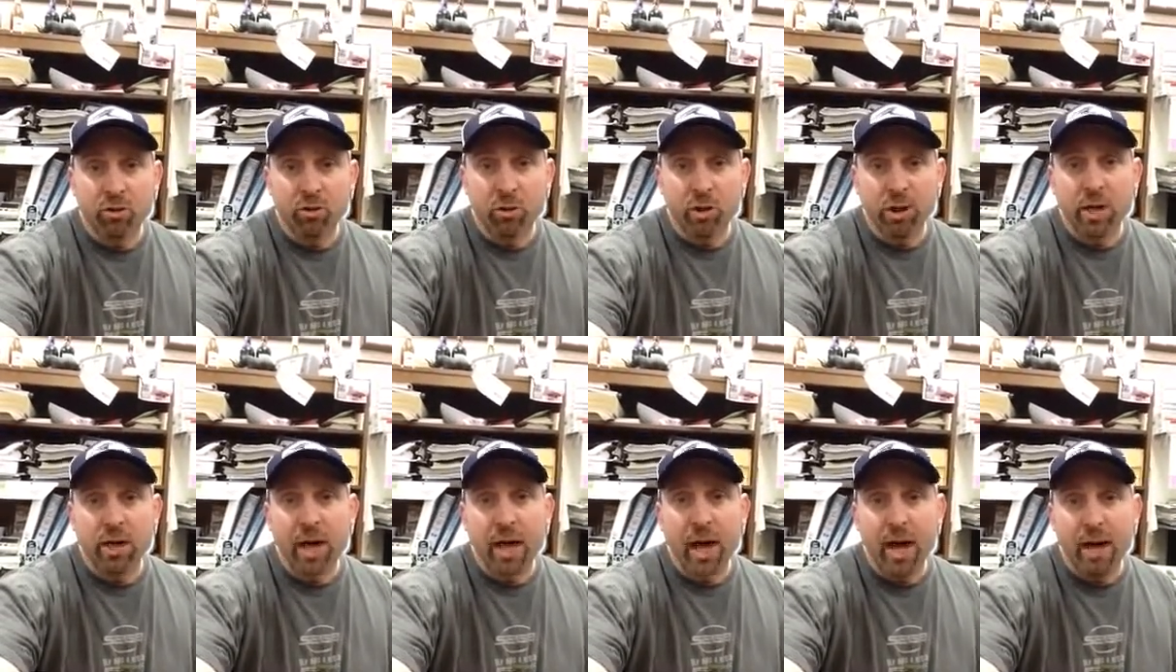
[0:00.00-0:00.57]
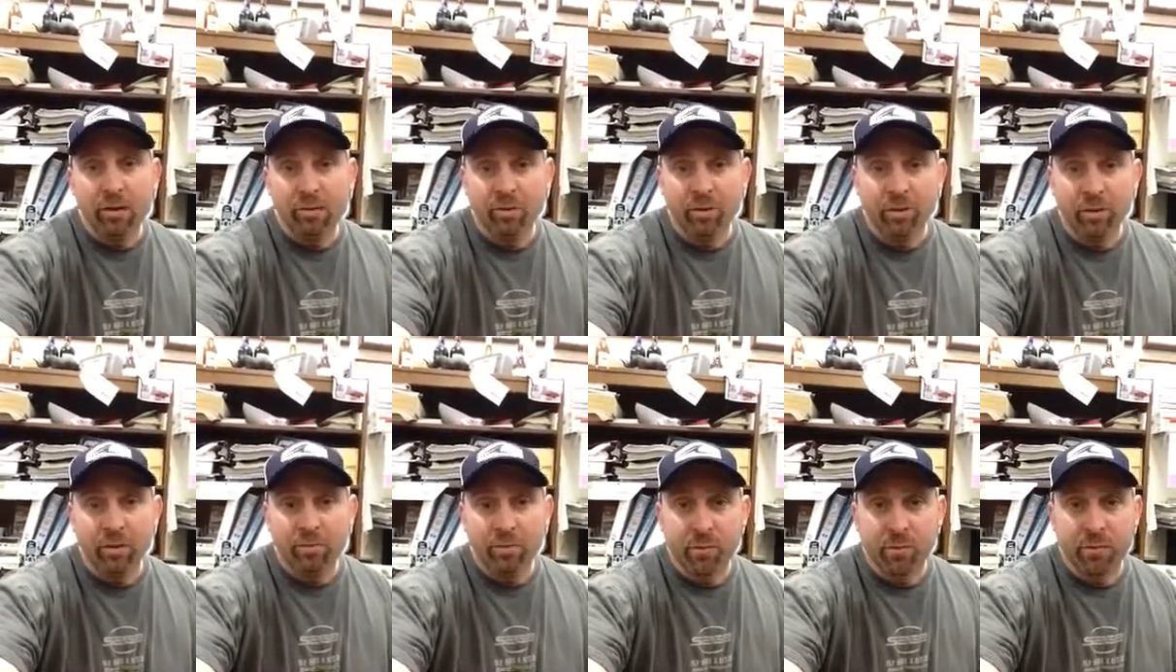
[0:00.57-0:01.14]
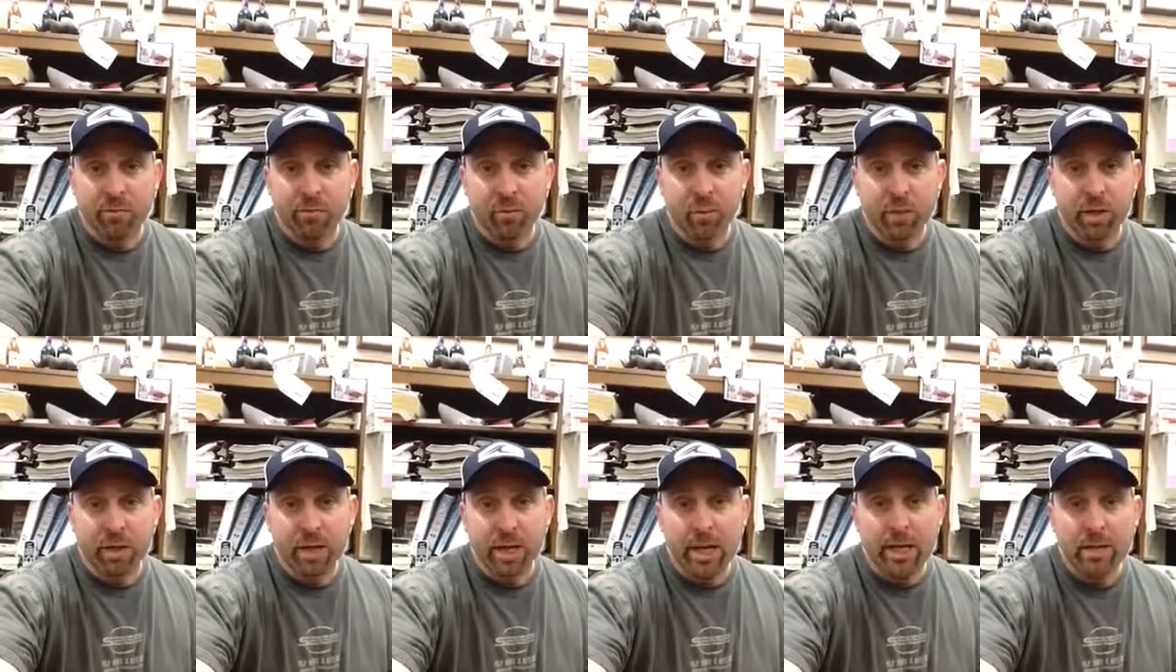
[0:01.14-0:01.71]
are looking excellent for this
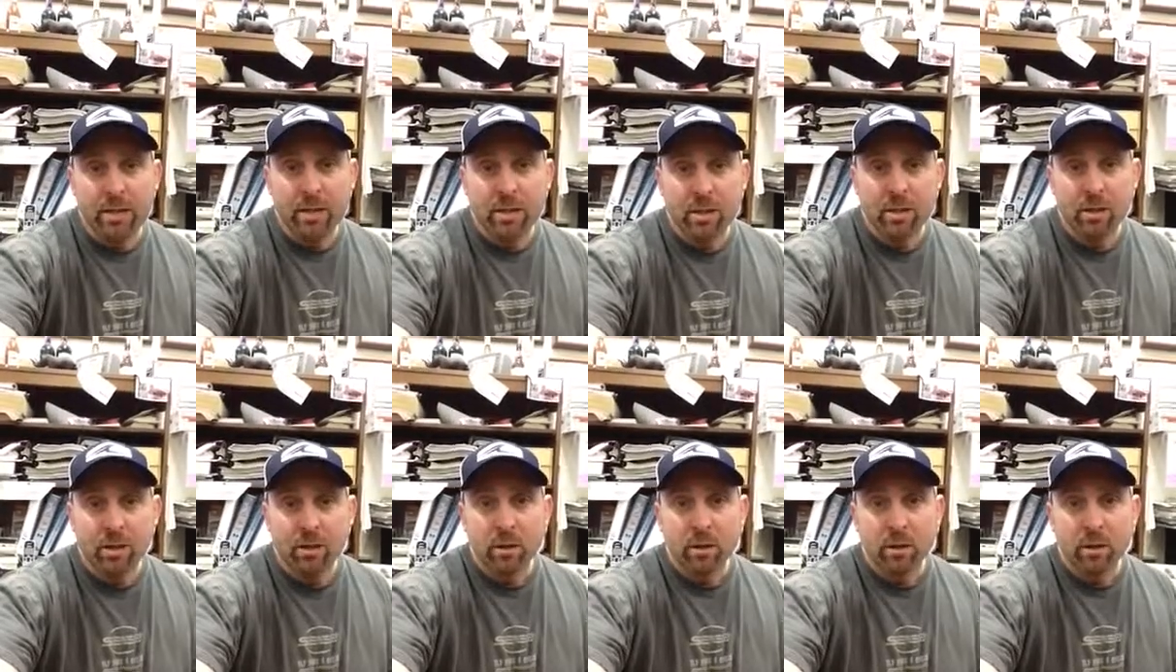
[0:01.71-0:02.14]
weekend.